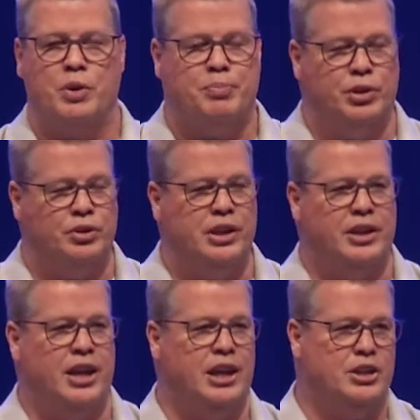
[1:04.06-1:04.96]
We build the
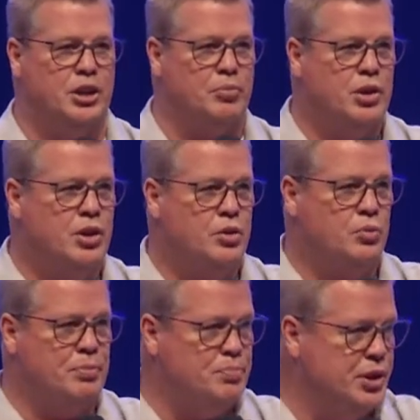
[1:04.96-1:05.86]
kingdom.
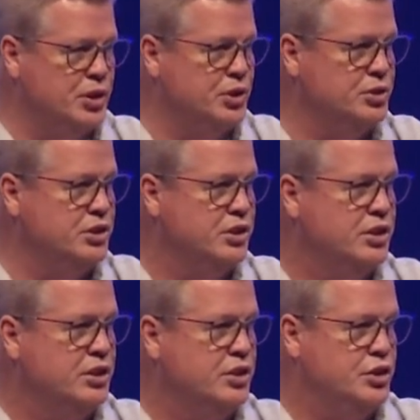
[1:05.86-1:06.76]
We build
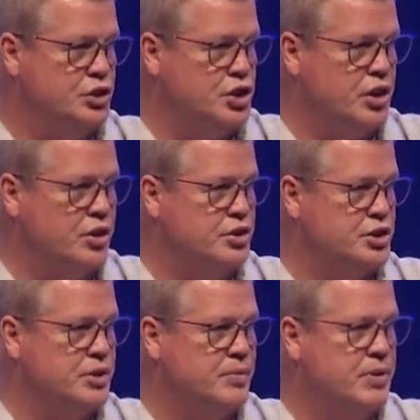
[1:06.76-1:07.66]
the
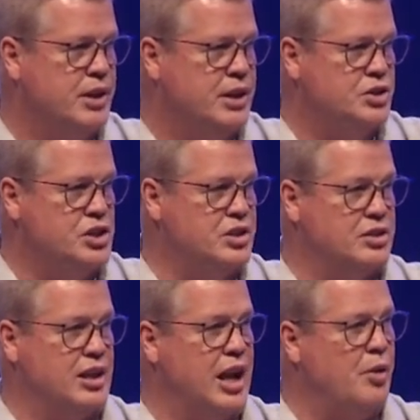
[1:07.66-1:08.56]
church.
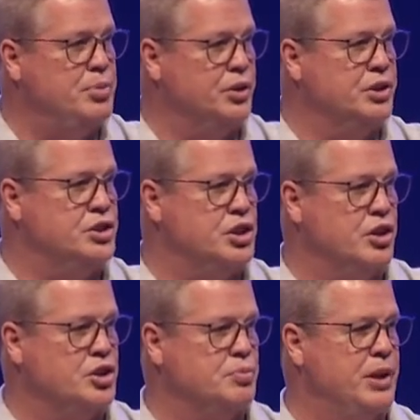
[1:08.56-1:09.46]
Jesus said, I'll build the
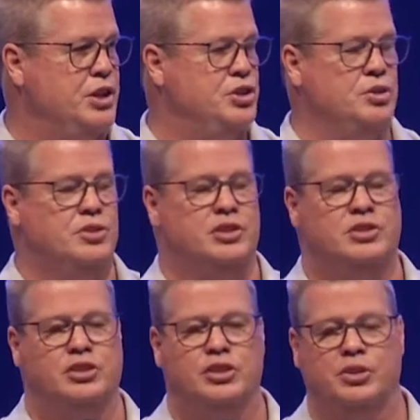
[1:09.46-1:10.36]
church, but he
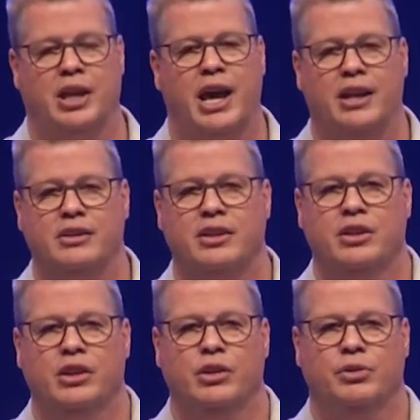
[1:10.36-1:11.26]
chooses to do that
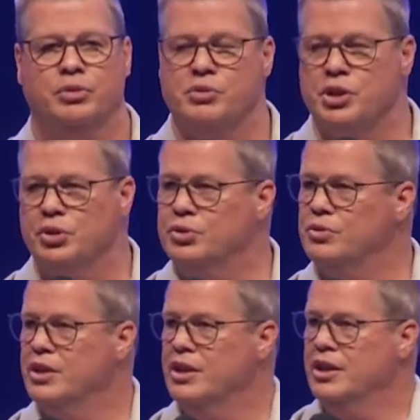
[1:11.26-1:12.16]
through
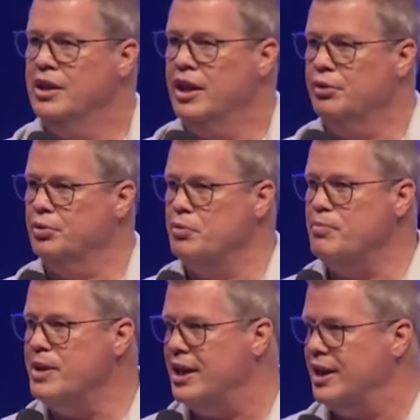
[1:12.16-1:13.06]
you and through
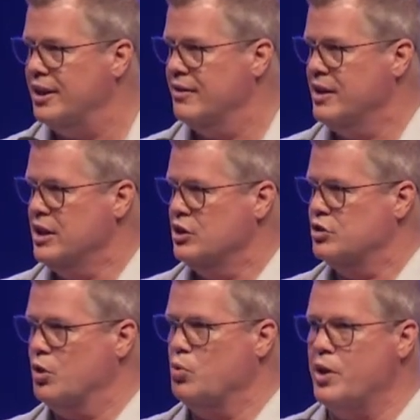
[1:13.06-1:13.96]
me.
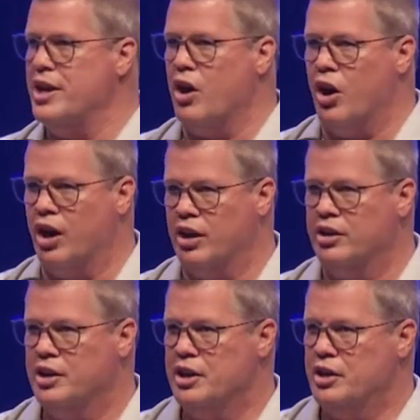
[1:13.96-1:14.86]
So we
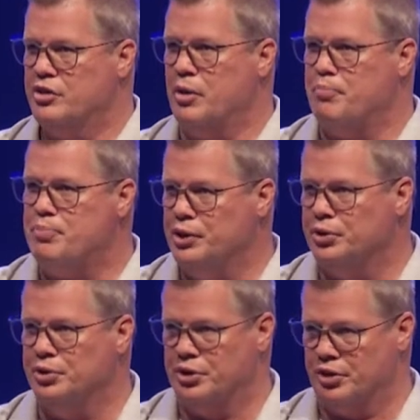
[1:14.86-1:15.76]
are the
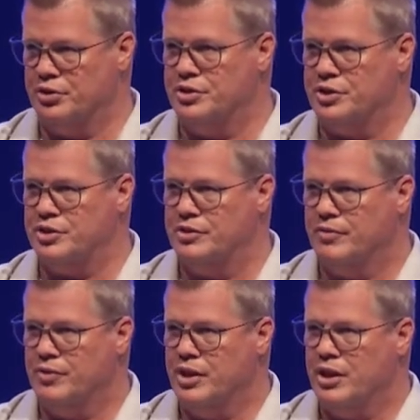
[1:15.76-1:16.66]
builders
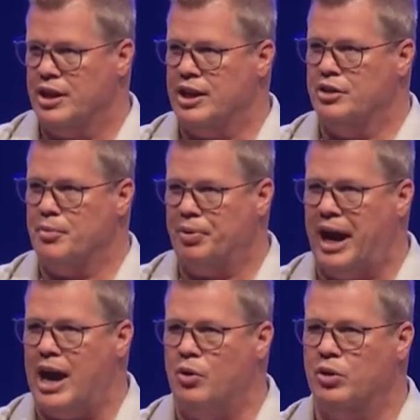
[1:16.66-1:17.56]
in the
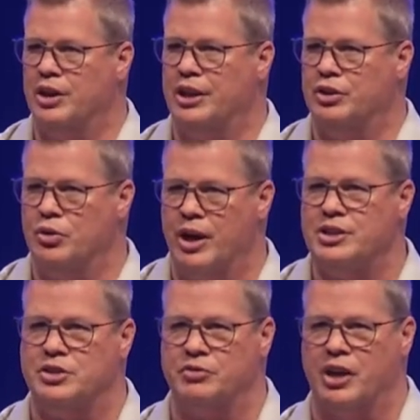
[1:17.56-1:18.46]
power and the
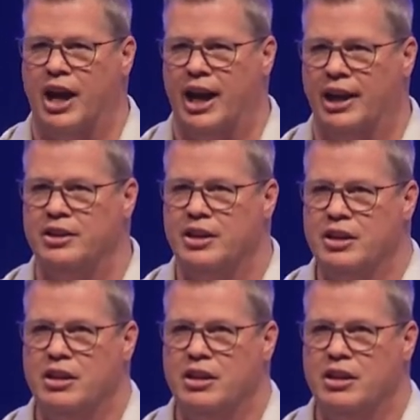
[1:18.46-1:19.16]
grace of God,